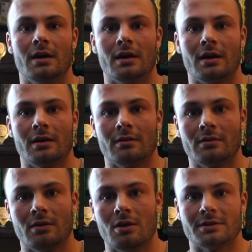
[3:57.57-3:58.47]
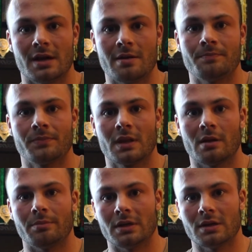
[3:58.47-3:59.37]
all the time.
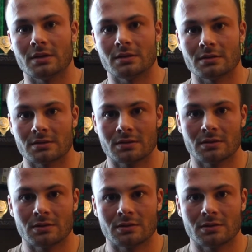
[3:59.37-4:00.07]
Because